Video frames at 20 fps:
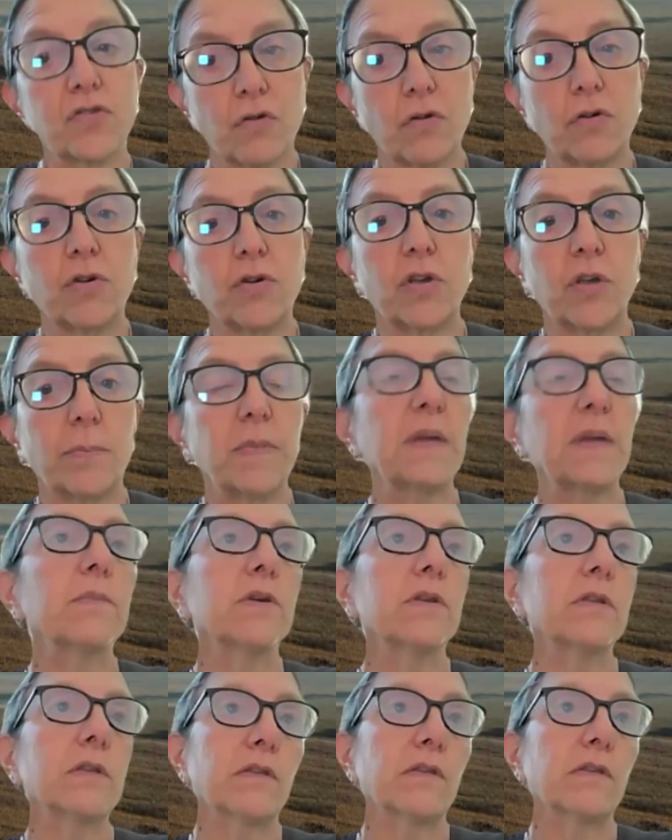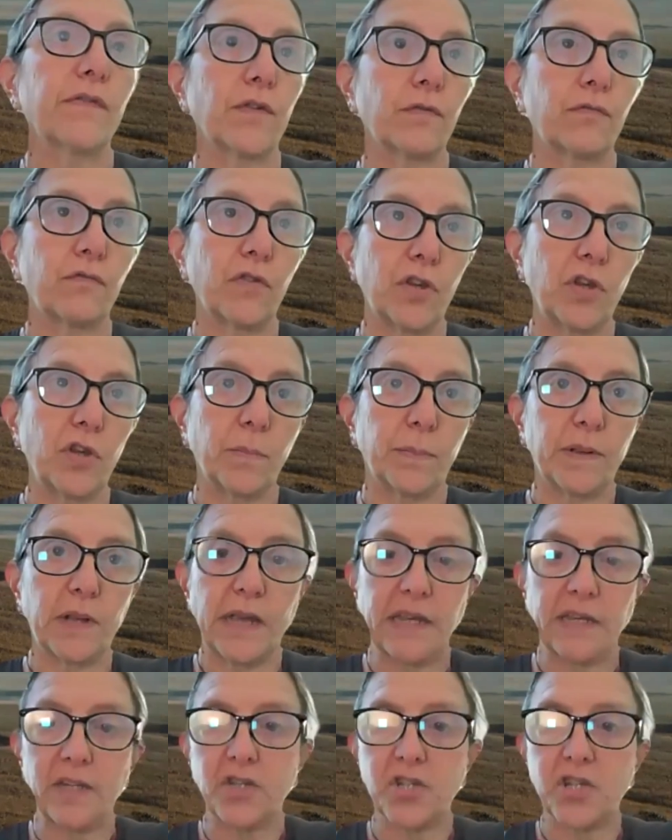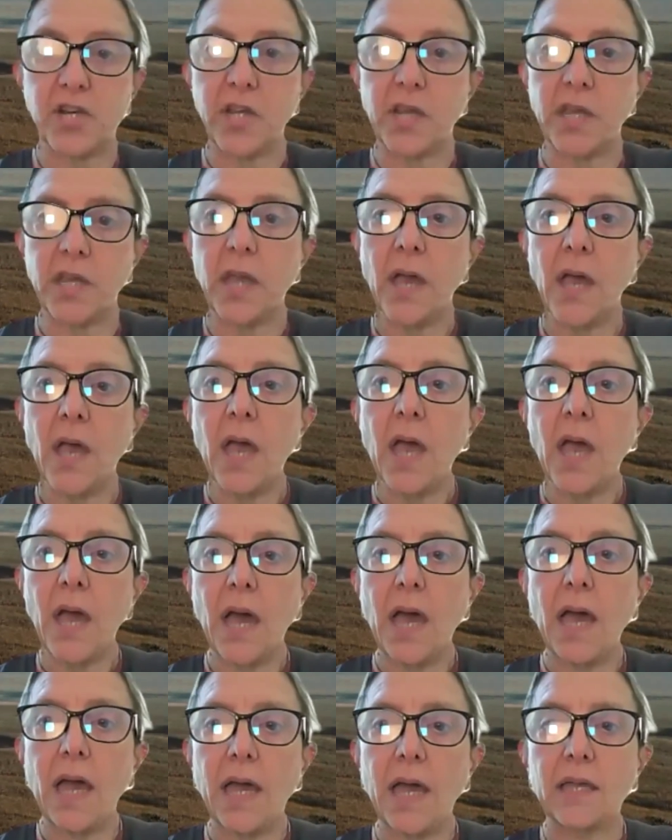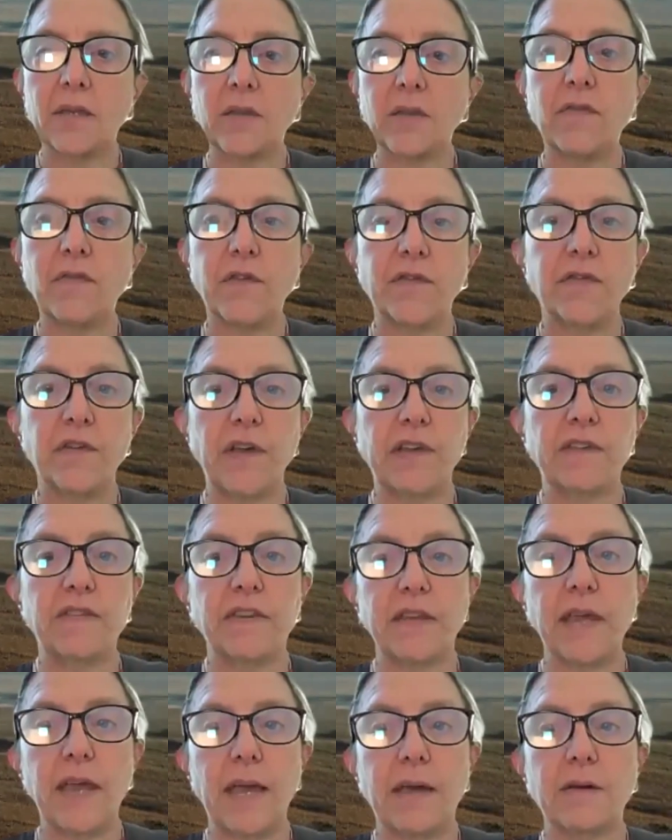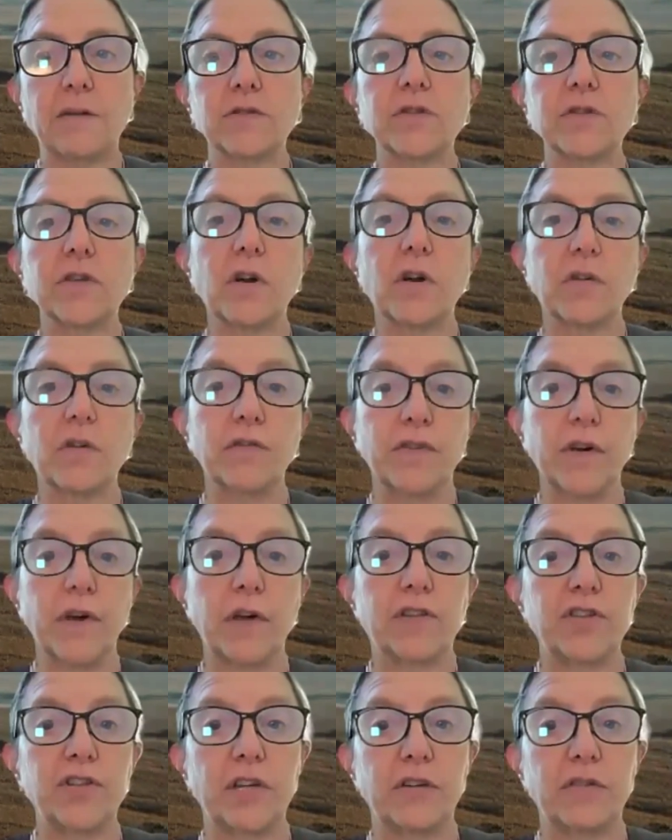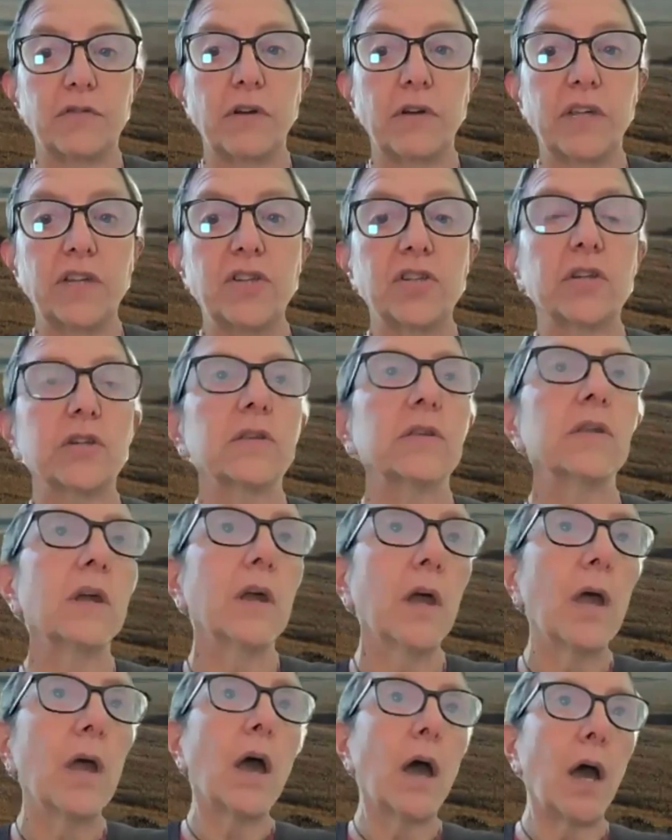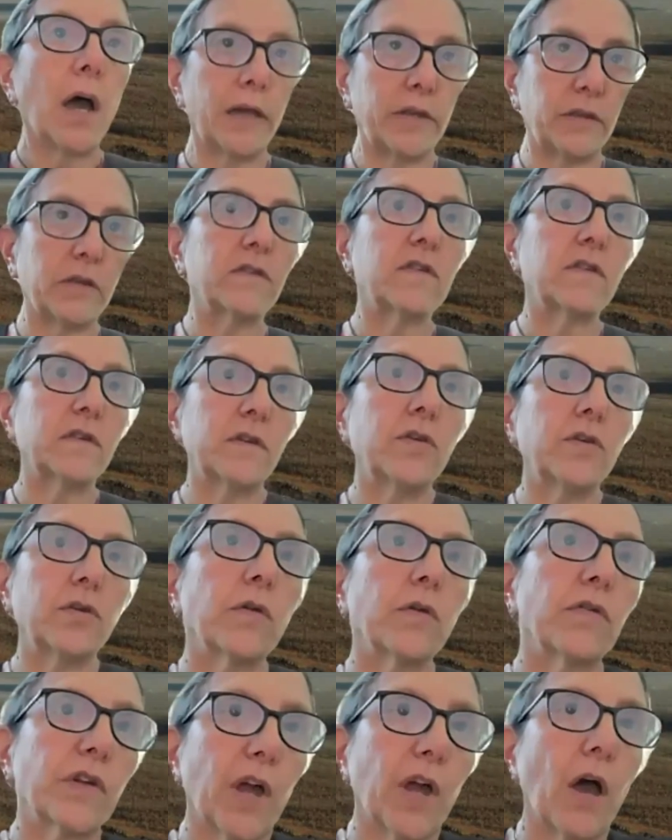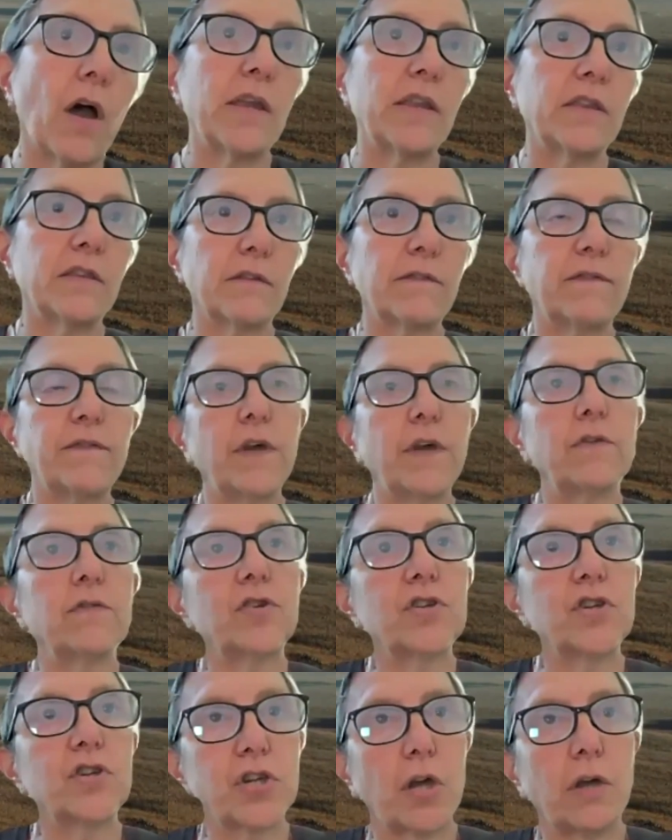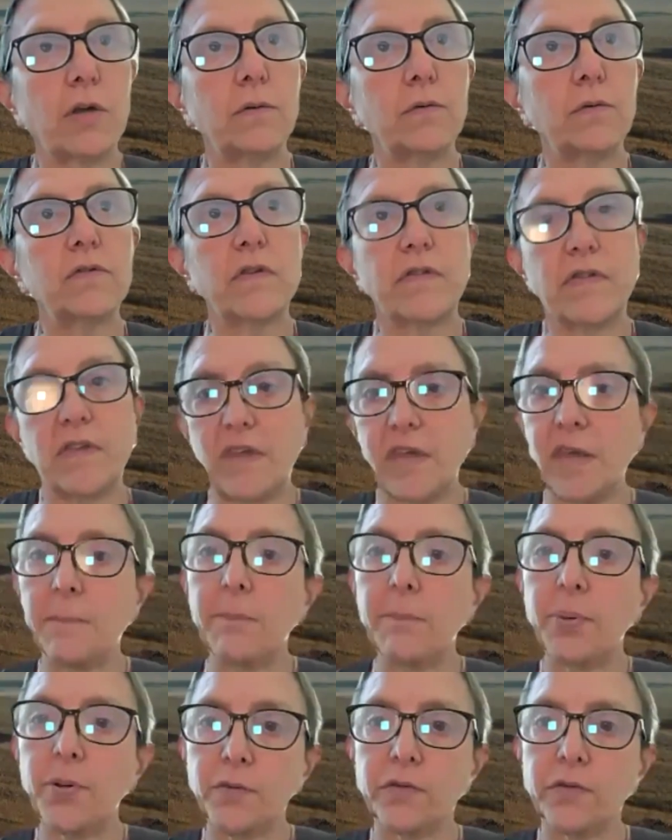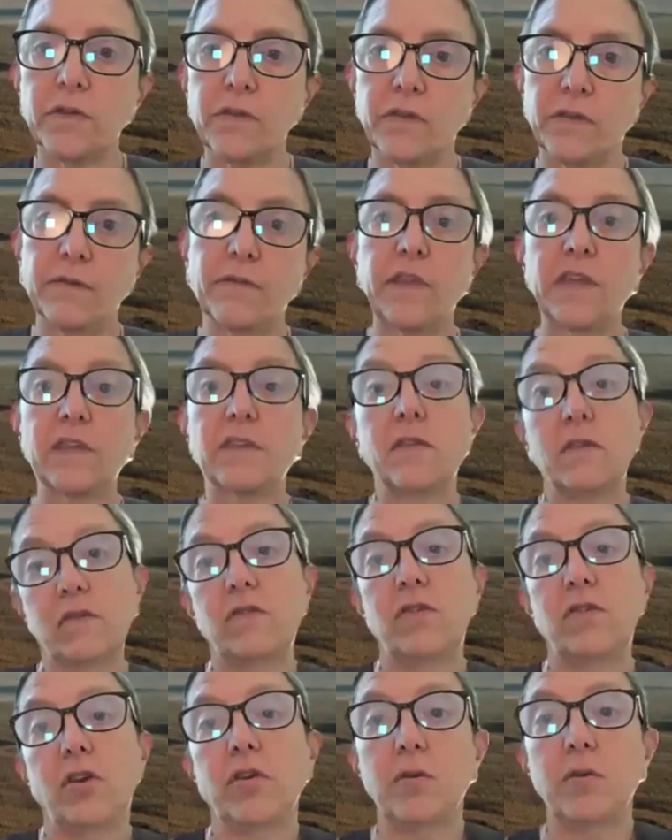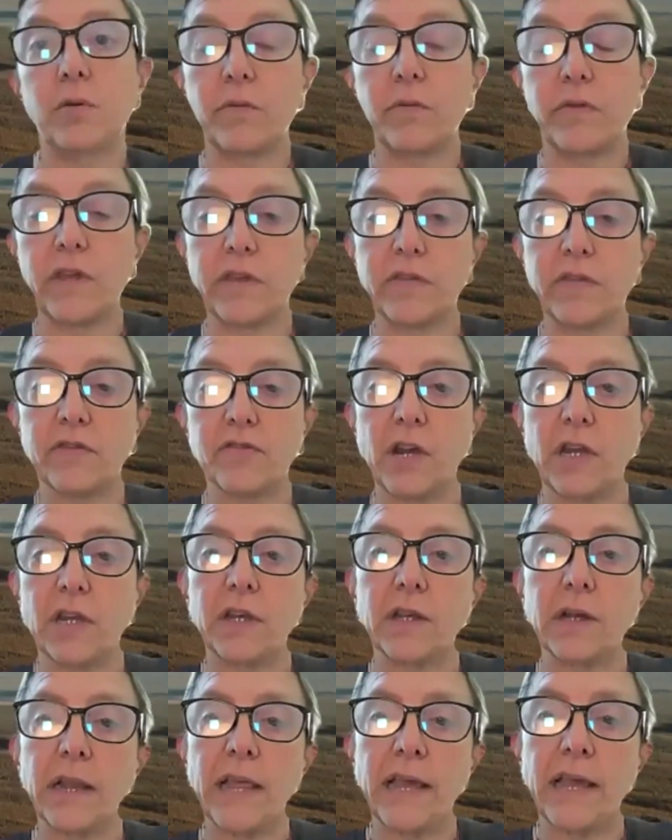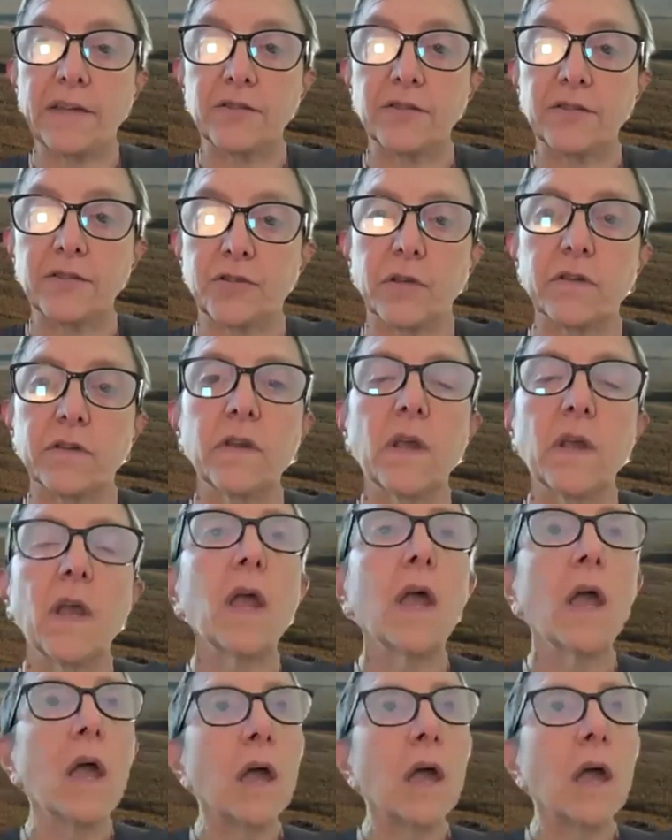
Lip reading: strong commitments for renewable energy and for phasing out coal-fired generation. And, the kinds of votes showed the importance of this to the Australian electorate.